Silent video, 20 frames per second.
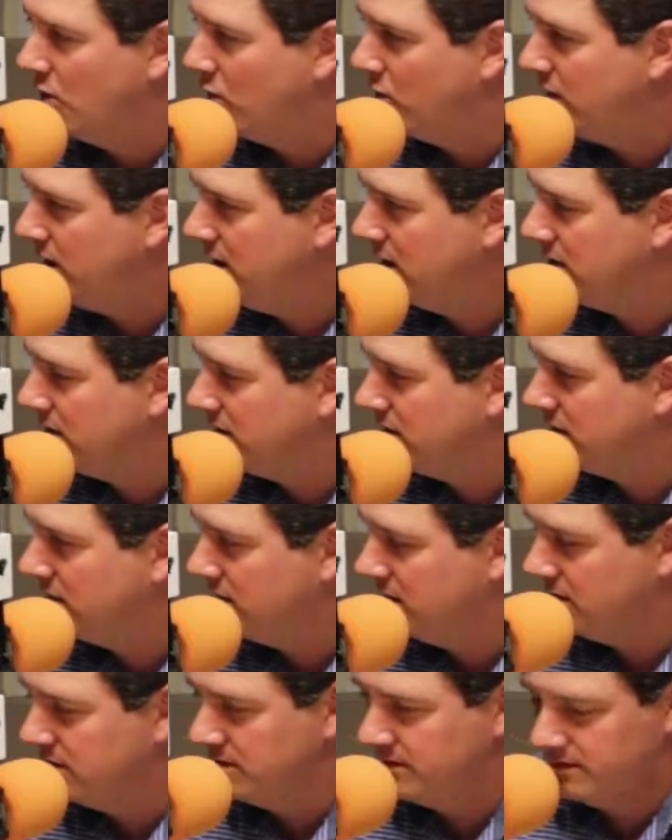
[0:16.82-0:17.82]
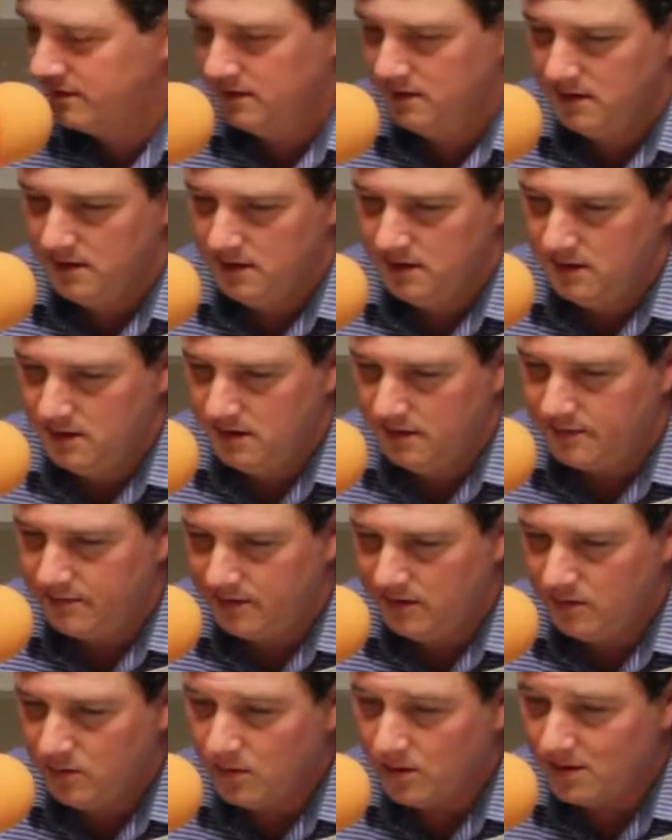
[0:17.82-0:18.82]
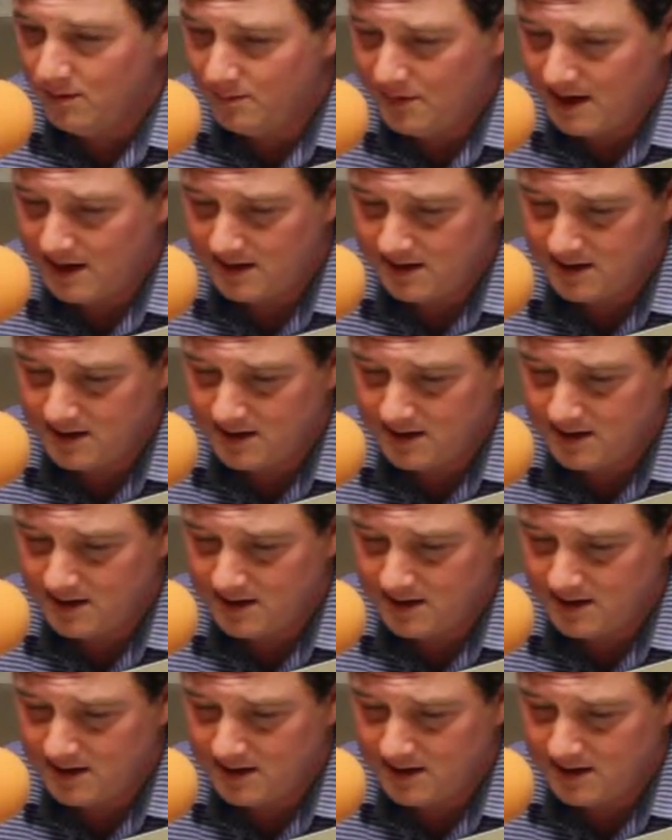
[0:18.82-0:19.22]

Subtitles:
We are your hosts. Trent, welcome back